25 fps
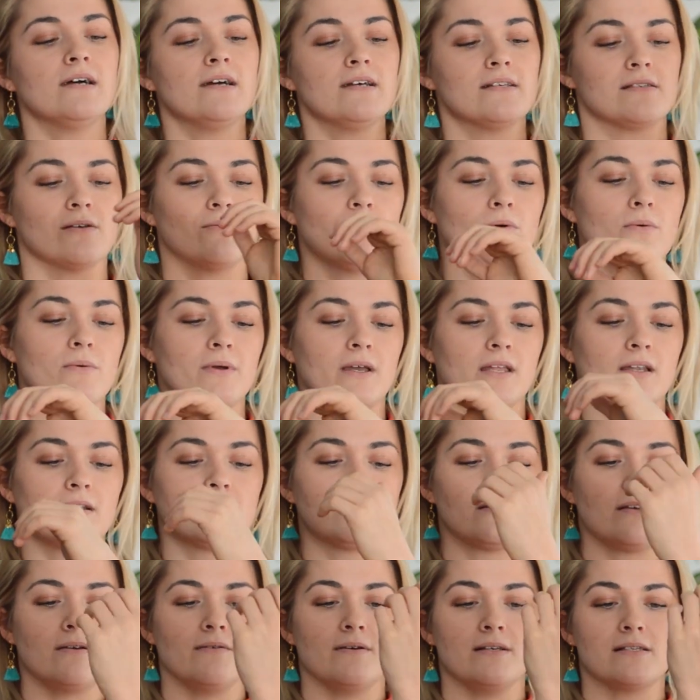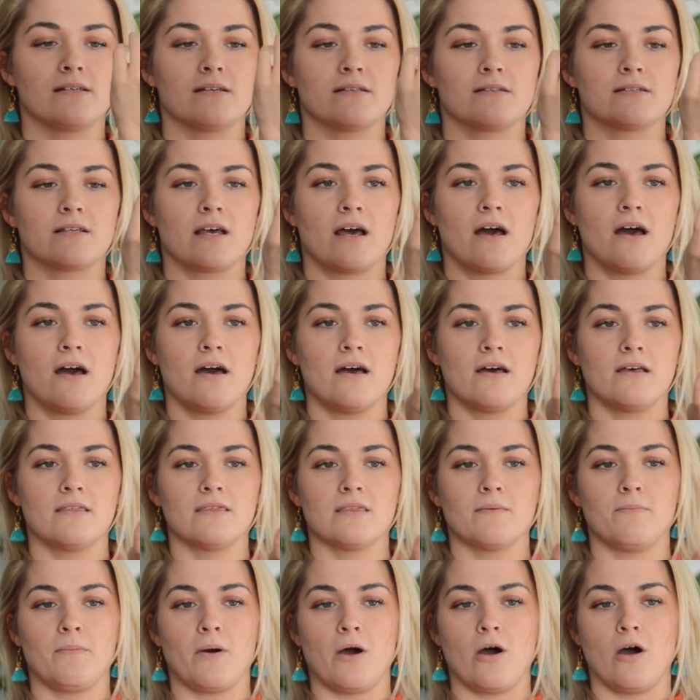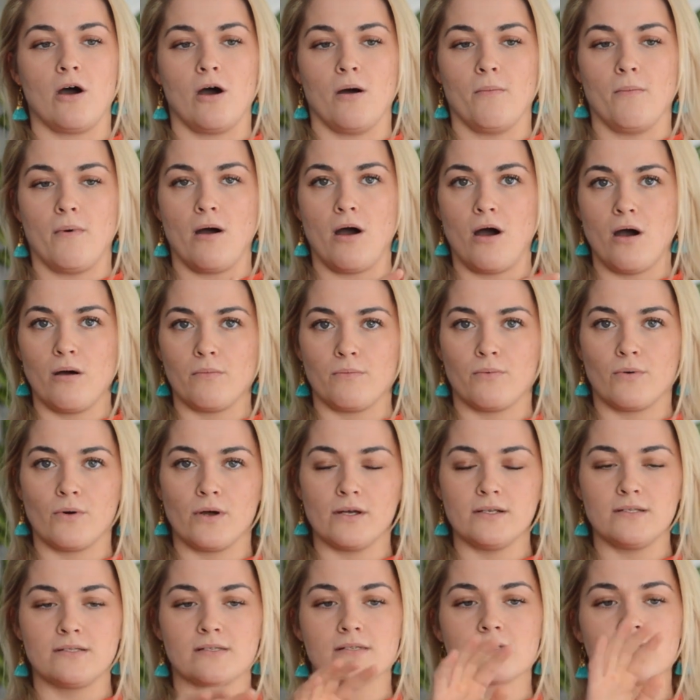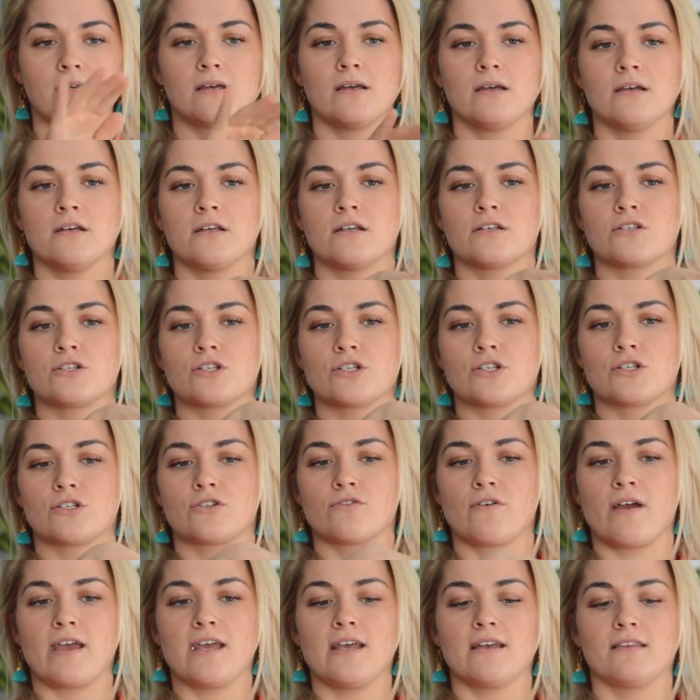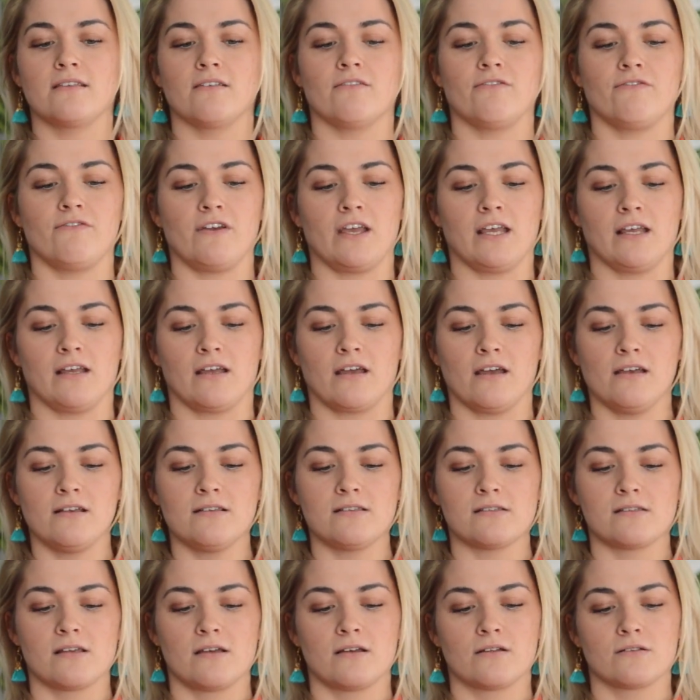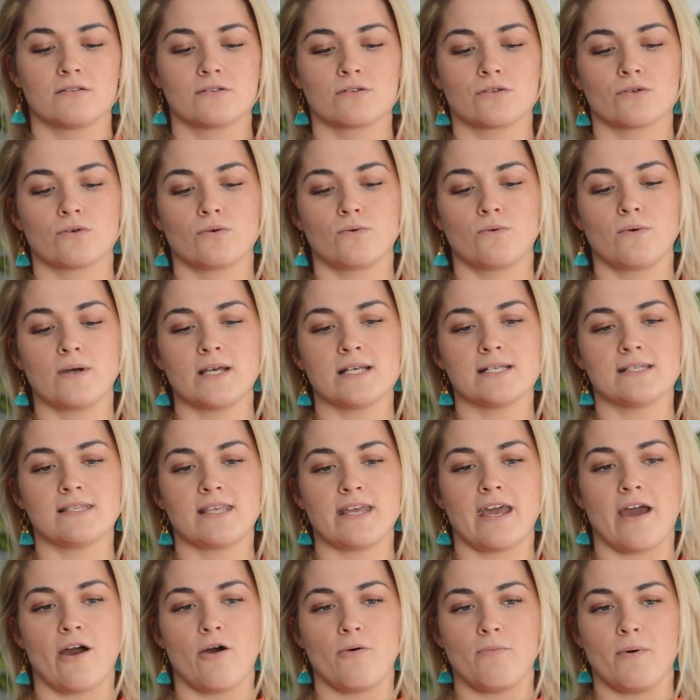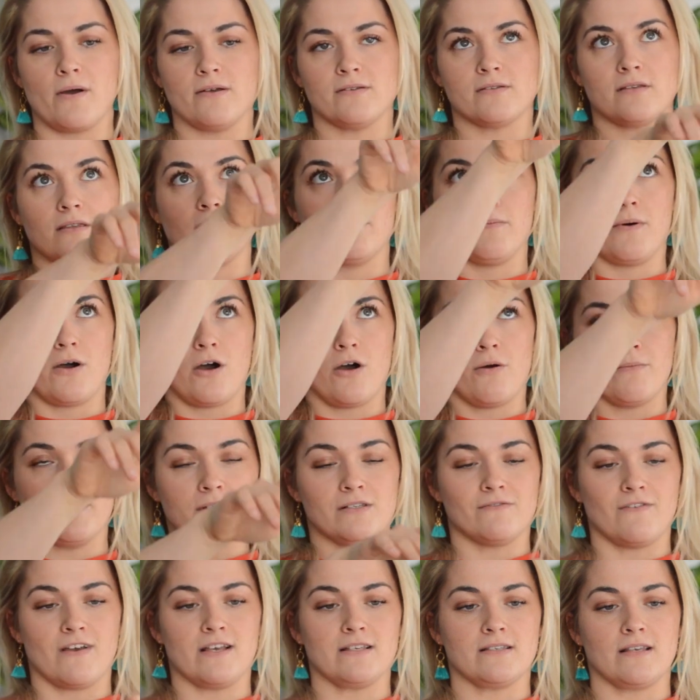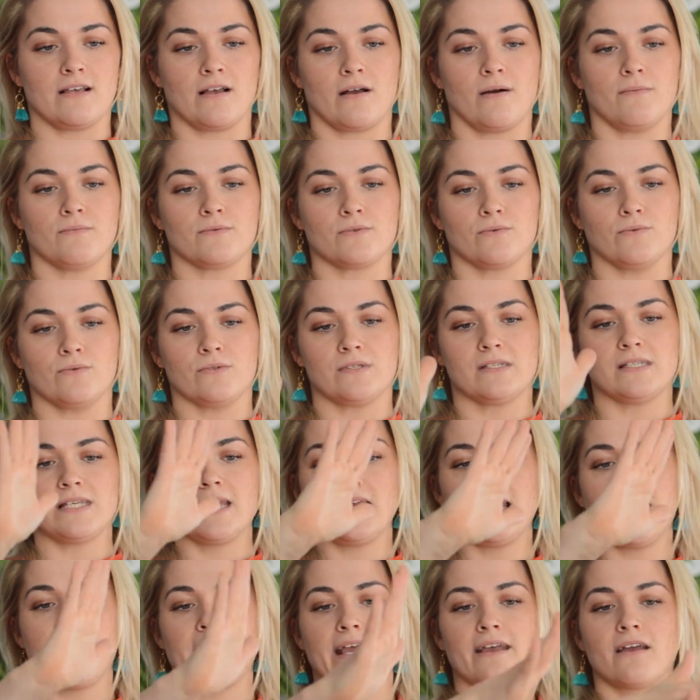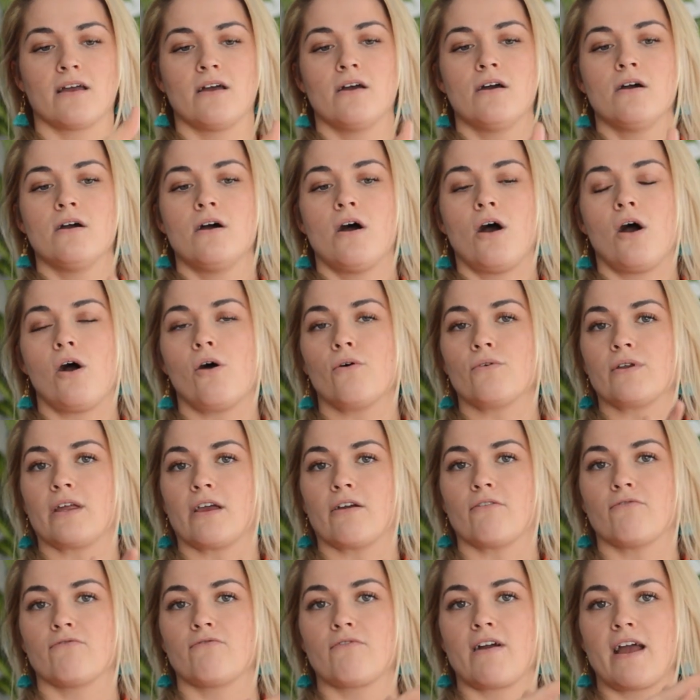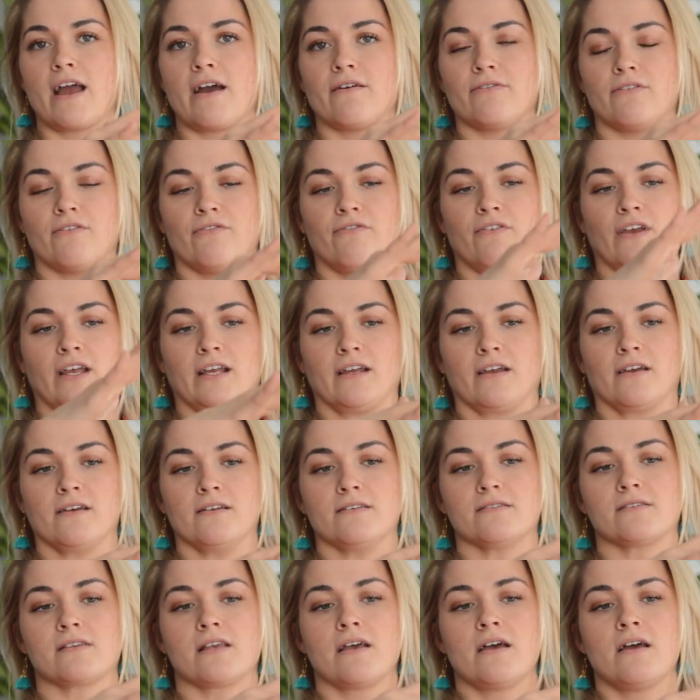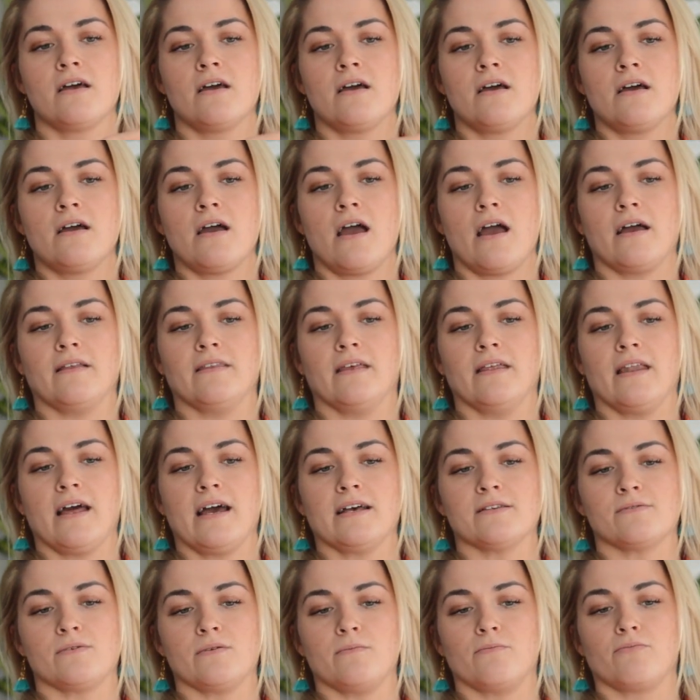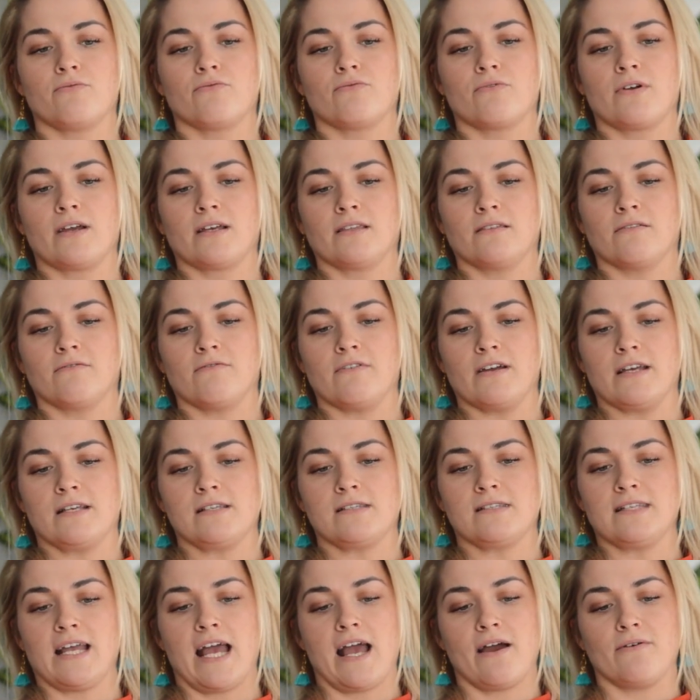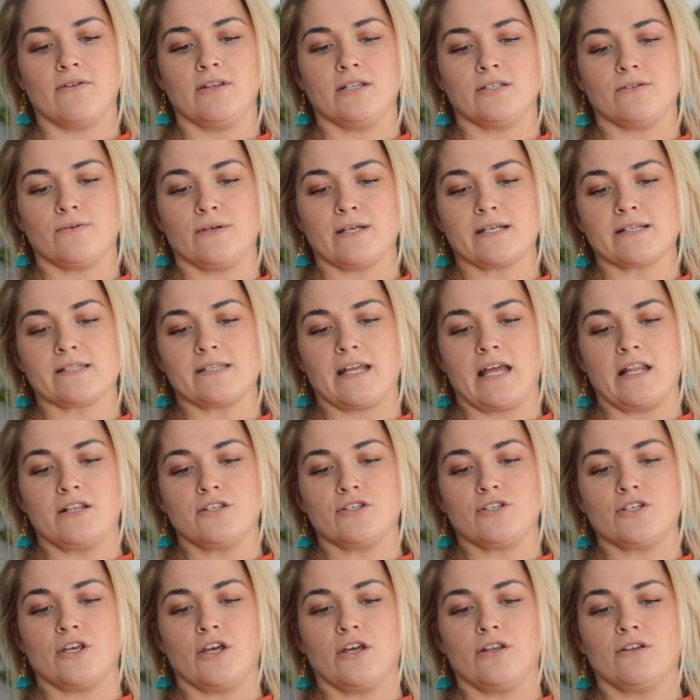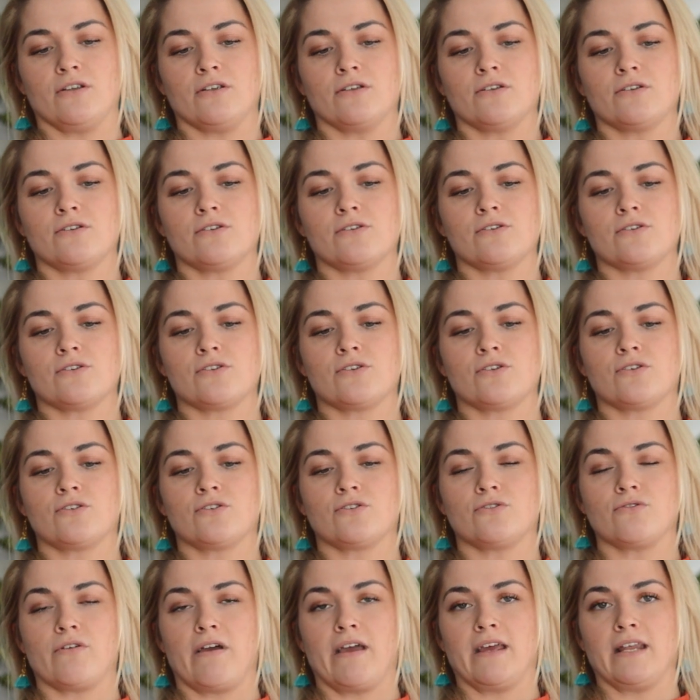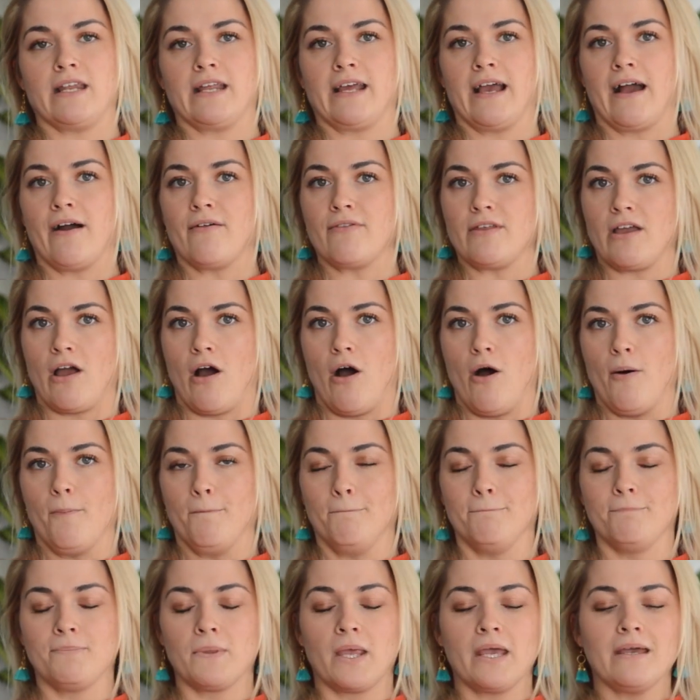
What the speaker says: So what we're going to do is turn the palm upwards, straighten the fingers, twist the elbow so the palm is facing up towards the ceiling, holding around the fingers, and then as we bring the wrist down into extension, straightening out the arm.